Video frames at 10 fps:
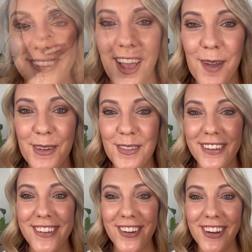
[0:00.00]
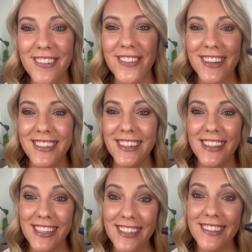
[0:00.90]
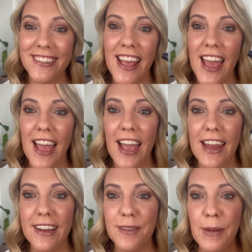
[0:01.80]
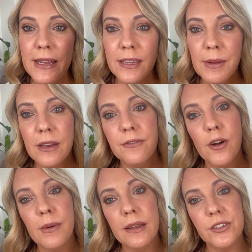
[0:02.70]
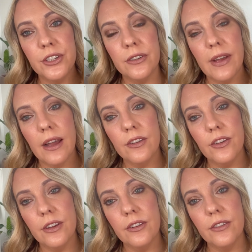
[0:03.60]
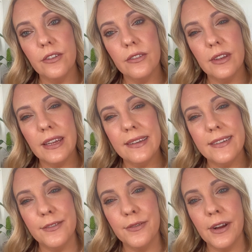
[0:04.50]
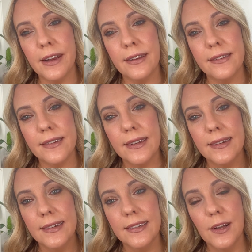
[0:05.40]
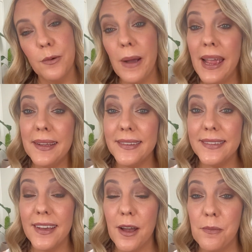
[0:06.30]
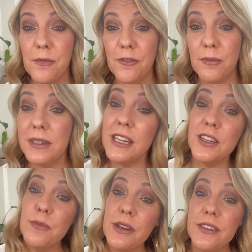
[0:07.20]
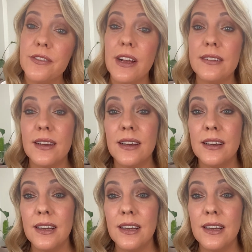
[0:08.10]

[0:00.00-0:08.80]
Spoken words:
Hope you've enjoyed watching this, and it's been a little bit informative too of how you can use it in different ways, from a tinted moisturiser